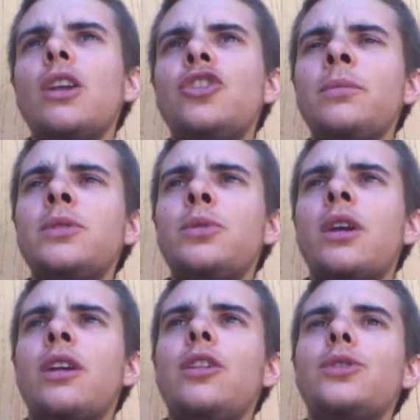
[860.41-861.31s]
jumped to a
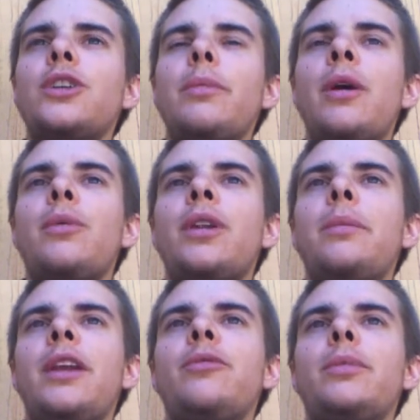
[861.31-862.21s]
conclusion about what I
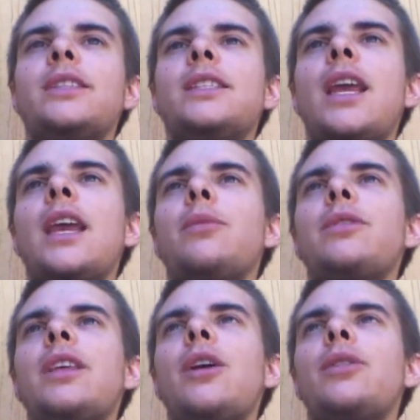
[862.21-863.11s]
may have been saying
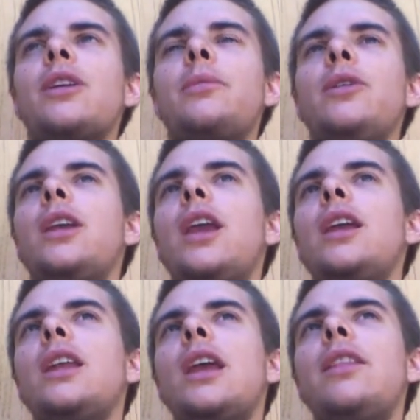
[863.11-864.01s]
without
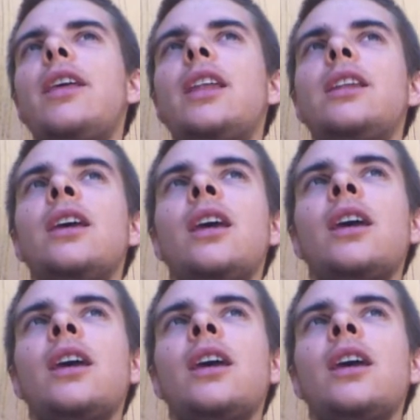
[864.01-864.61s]
communicating, and then